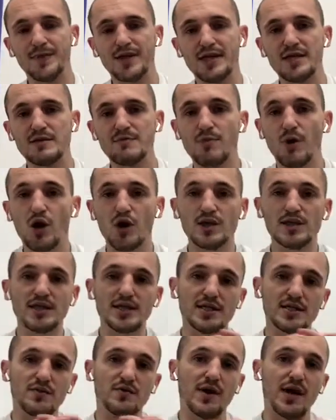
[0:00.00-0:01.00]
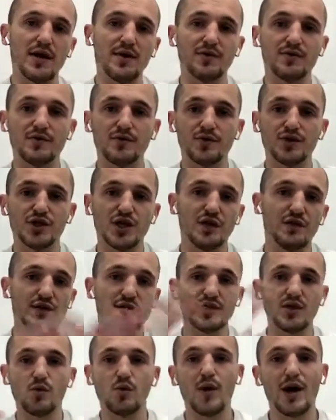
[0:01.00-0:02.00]
is marketing is around
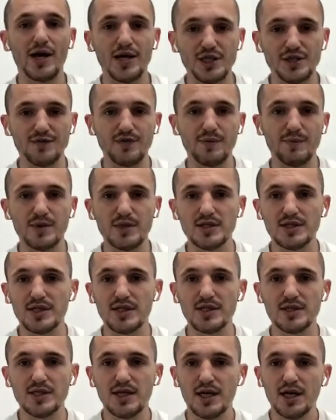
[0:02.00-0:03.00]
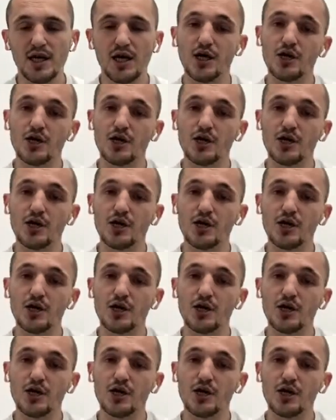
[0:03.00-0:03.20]
generating awareness for your business